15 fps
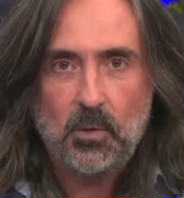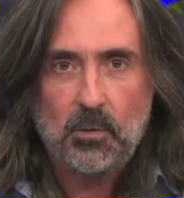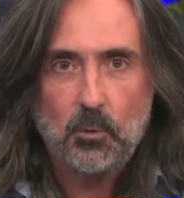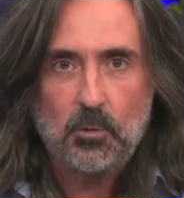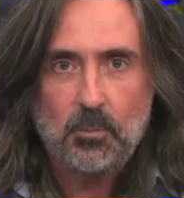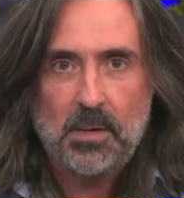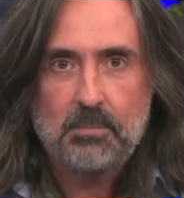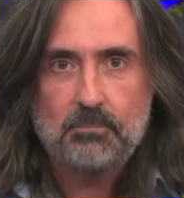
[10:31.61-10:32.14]
we
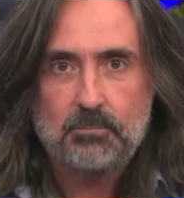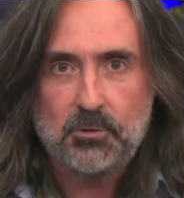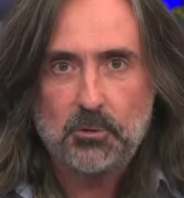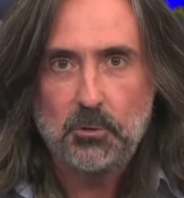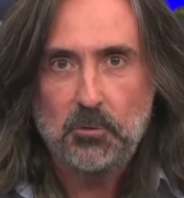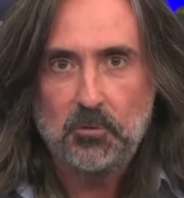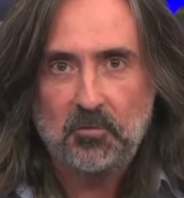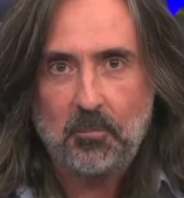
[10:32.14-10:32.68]
won't be
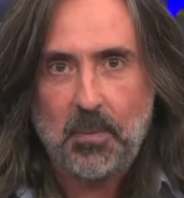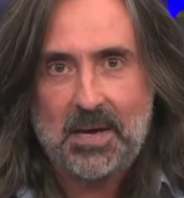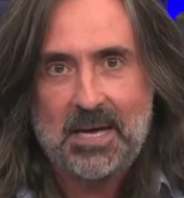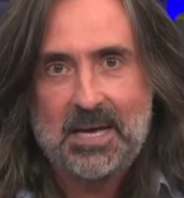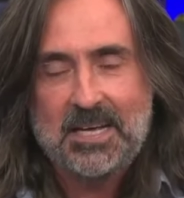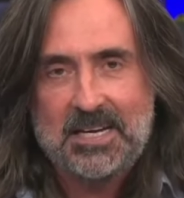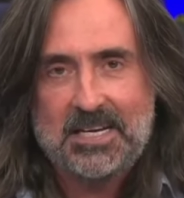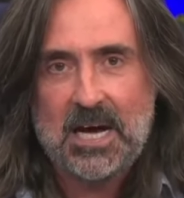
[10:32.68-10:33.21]
improved by
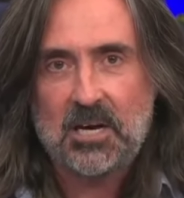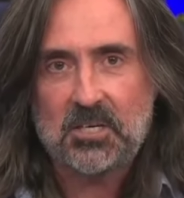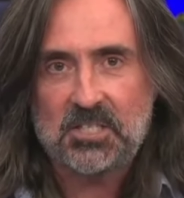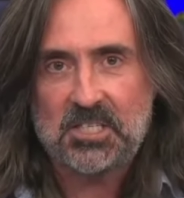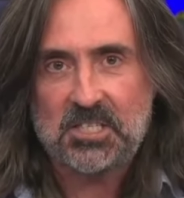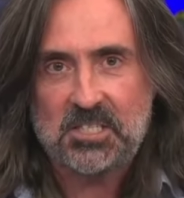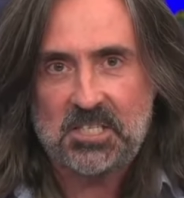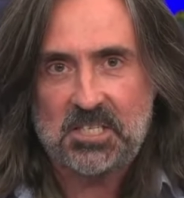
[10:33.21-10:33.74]

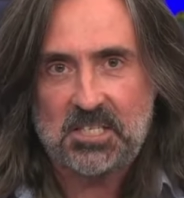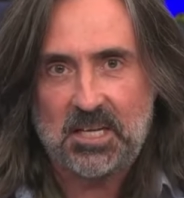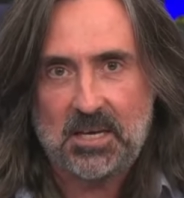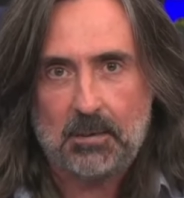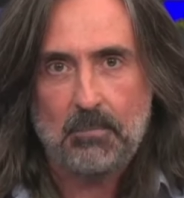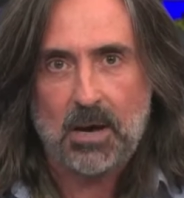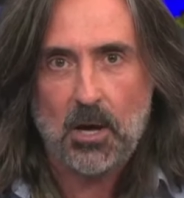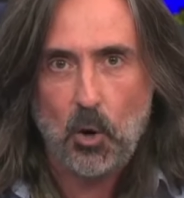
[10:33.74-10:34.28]

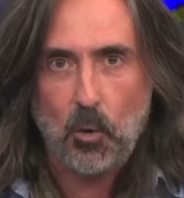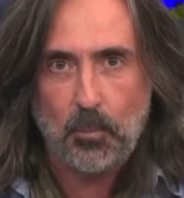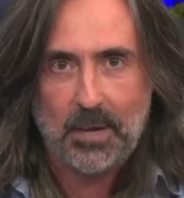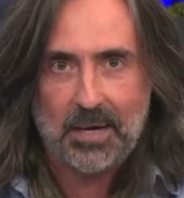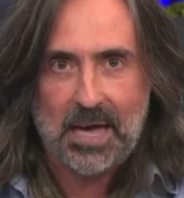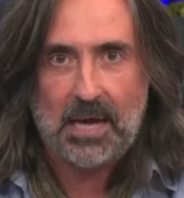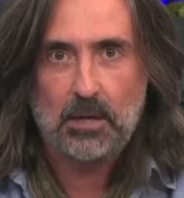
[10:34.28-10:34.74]
narcissistic, myopic,